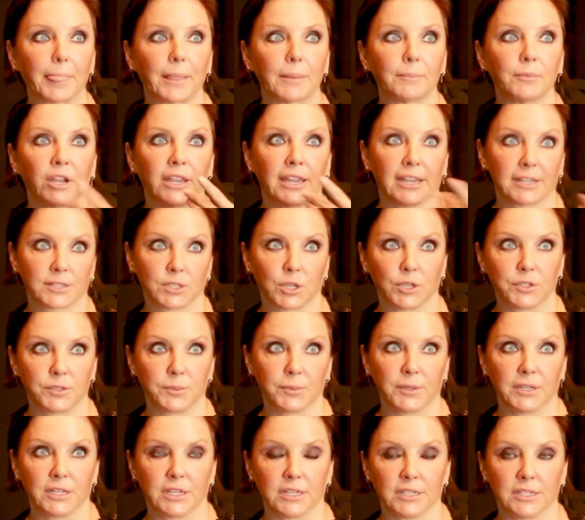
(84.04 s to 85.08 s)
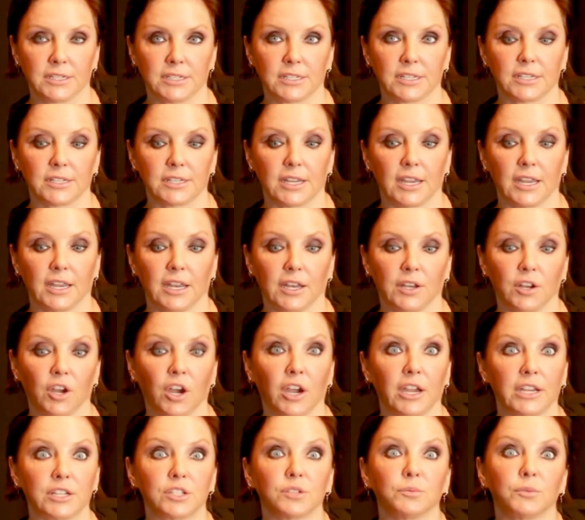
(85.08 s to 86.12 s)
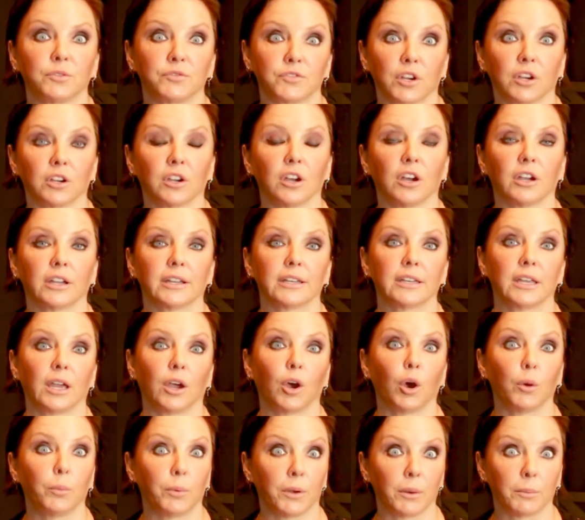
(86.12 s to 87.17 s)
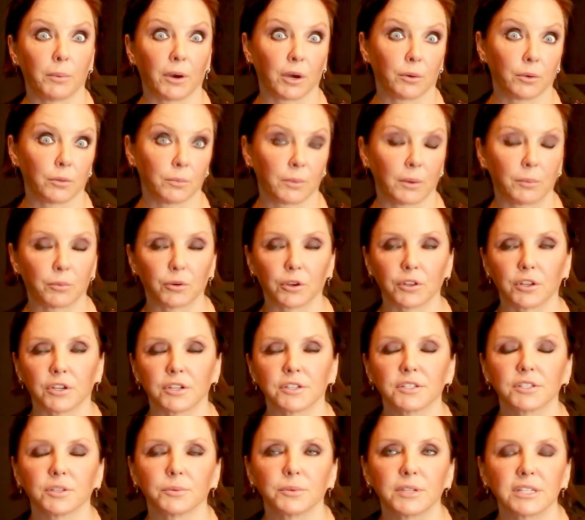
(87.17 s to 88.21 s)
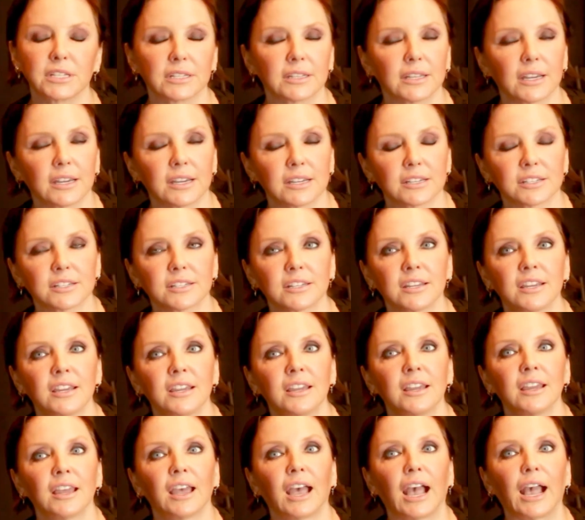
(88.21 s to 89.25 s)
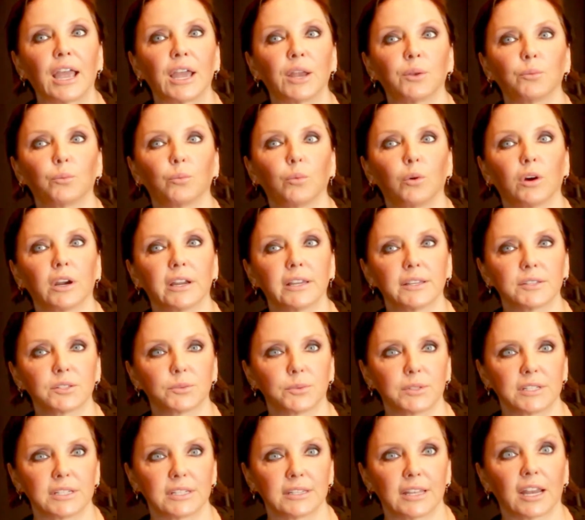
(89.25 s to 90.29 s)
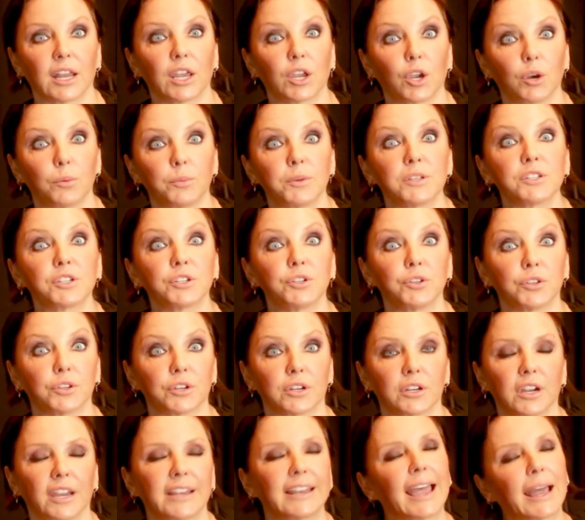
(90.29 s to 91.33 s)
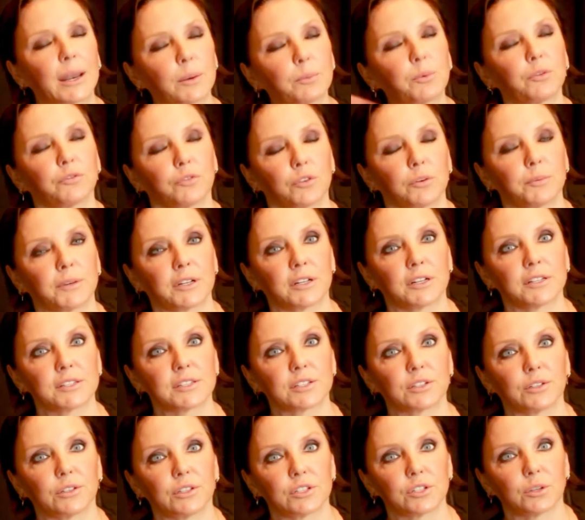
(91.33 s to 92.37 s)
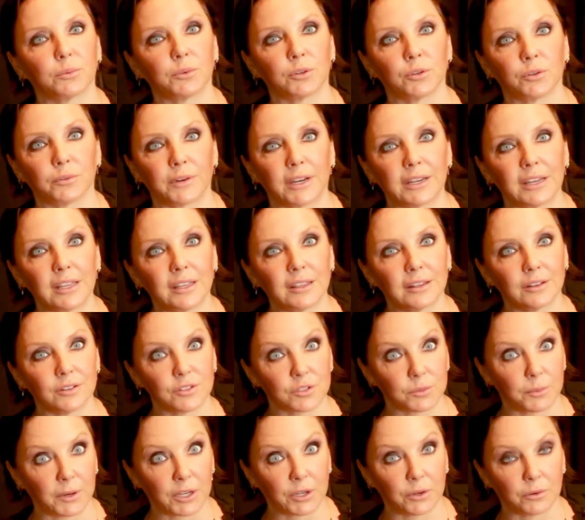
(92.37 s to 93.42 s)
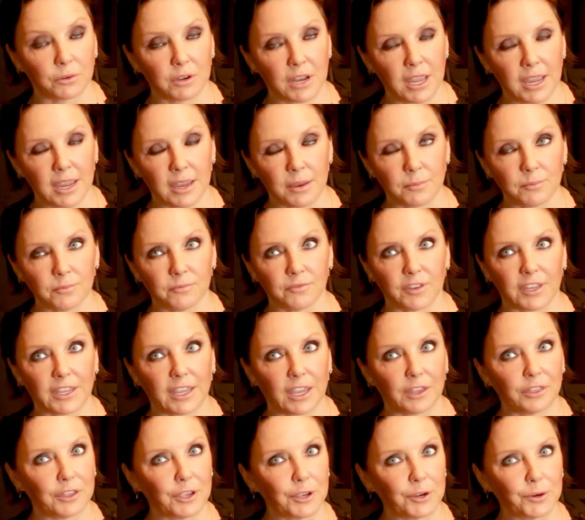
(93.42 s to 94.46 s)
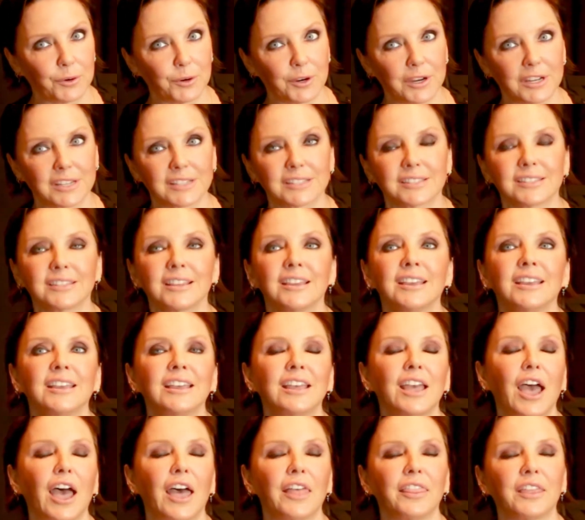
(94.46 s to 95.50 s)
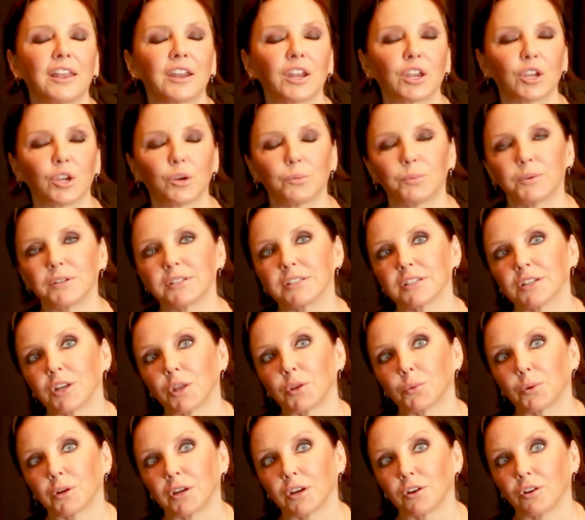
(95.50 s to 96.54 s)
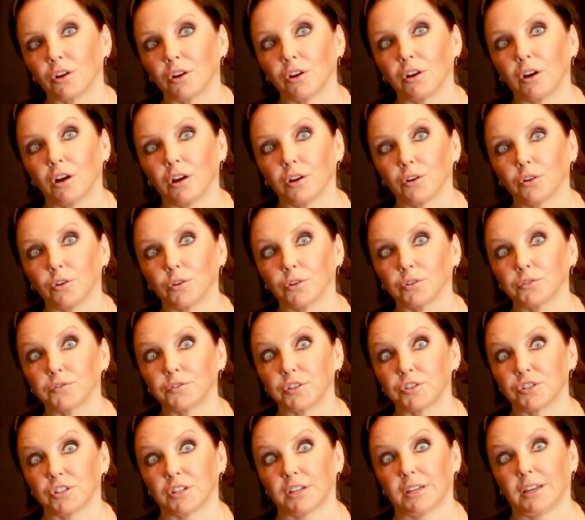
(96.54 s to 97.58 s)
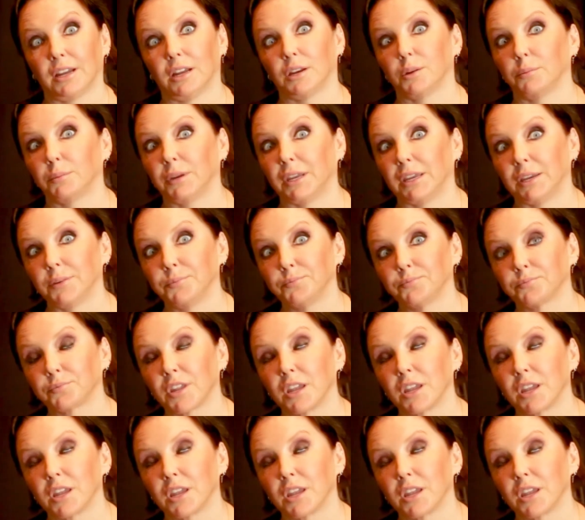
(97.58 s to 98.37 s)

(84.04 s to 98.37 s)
my ex-husband and I to move to Hong Kong and open a bar with my brother. So we did that. And whilst we did that, I opened I'd had a performing arts school in Dublin already under my own name, VK Theatre Works. And then I opened another one in Hong Kong called Fusion Academy